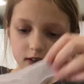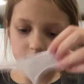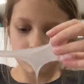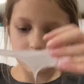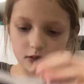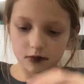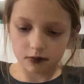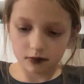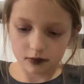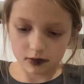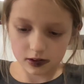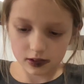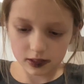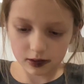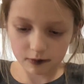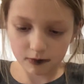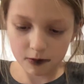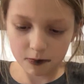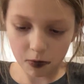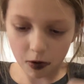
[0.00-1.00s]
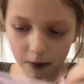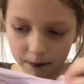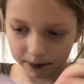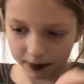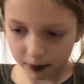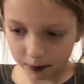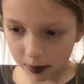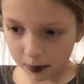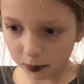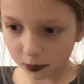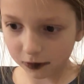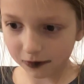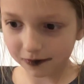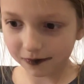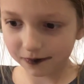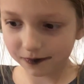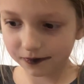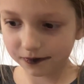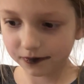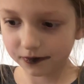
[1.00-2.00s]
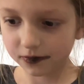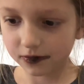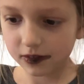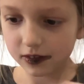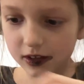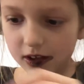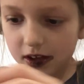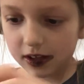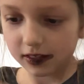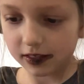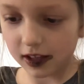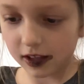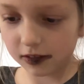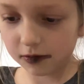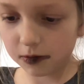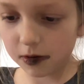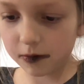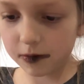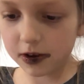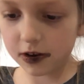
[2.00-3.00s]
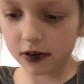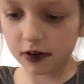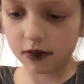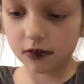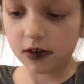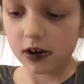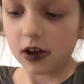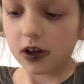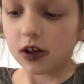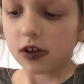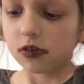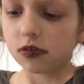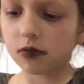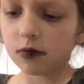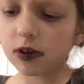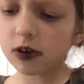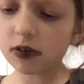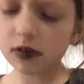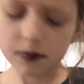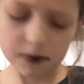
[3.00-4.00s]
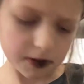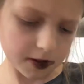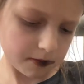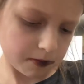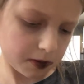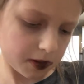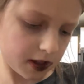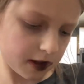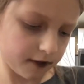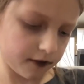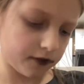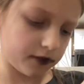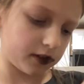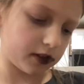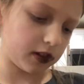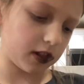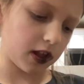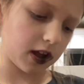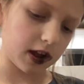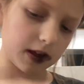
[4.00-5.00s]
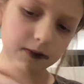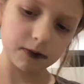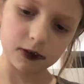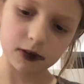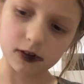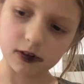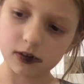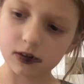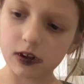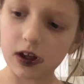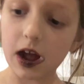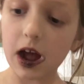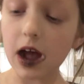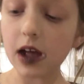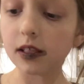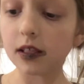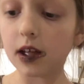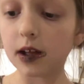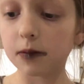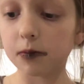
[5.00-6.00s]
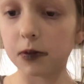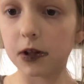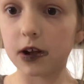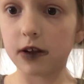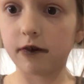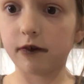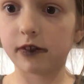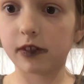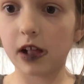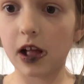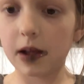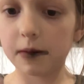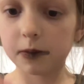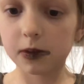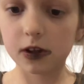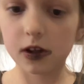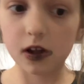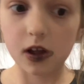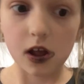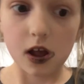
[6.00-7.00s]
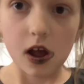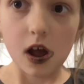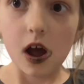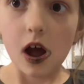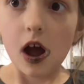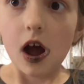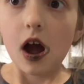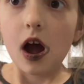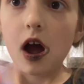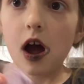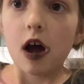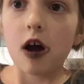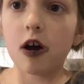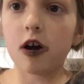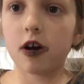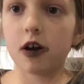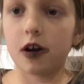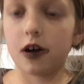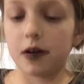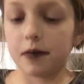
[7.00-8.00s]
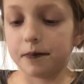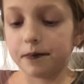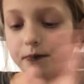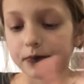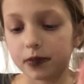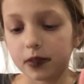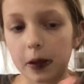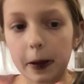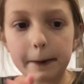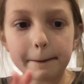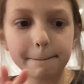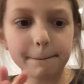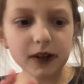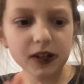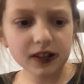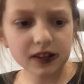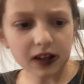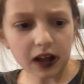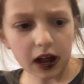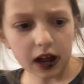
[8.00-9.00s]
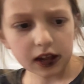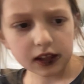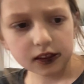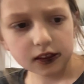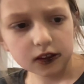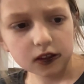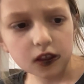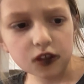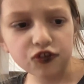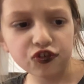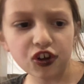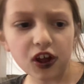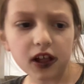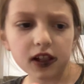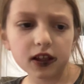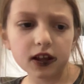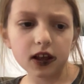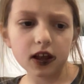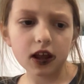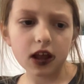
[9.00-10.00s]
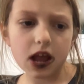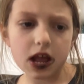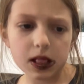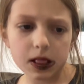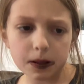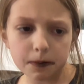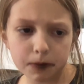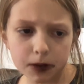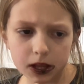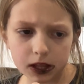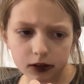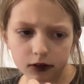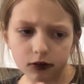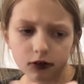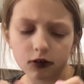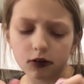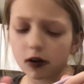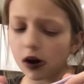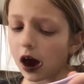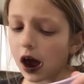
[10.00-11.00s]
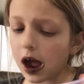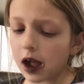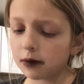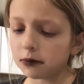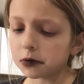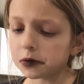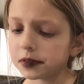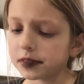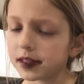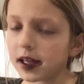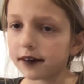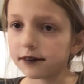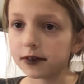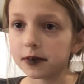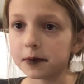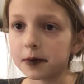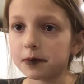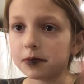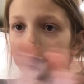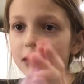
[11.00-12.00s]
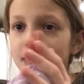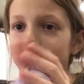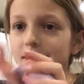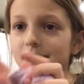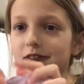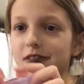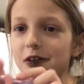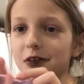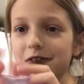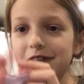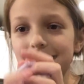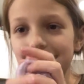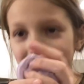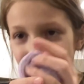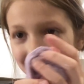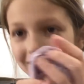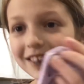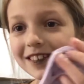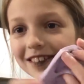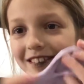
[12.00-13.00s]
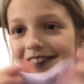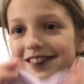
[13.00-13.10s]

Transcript: So, and then we pop the bubble. That's what we do. So we don't really play with slimes. I like playing with slimes um, besides the jelly and the bean soup, I will never be playing with those again.